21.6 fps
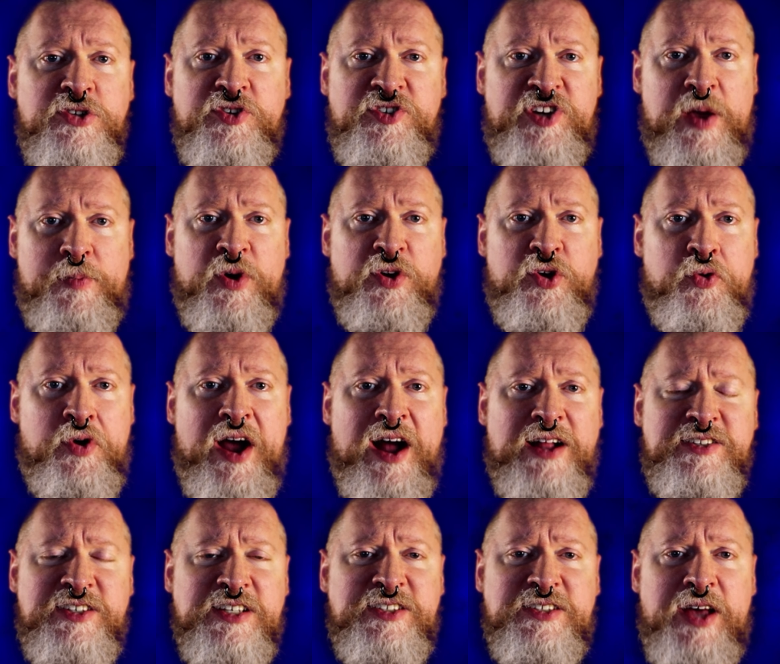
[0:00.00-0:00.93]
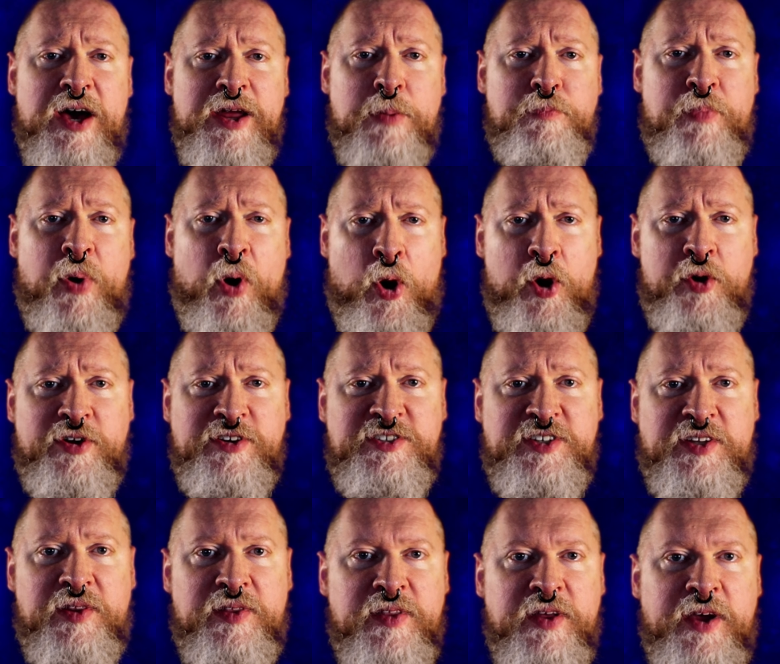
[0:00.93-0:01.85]
or Democrats. It's not a
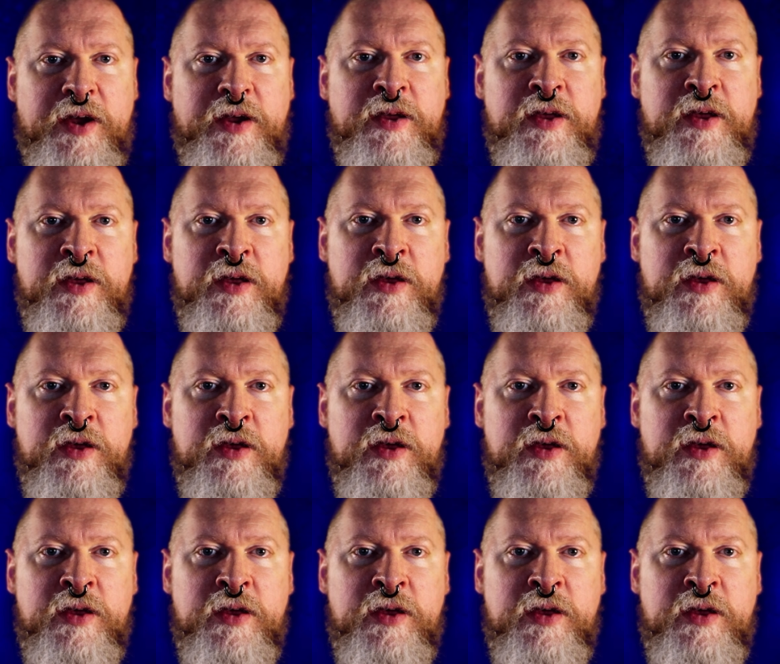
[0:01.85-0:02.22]
partisan thing.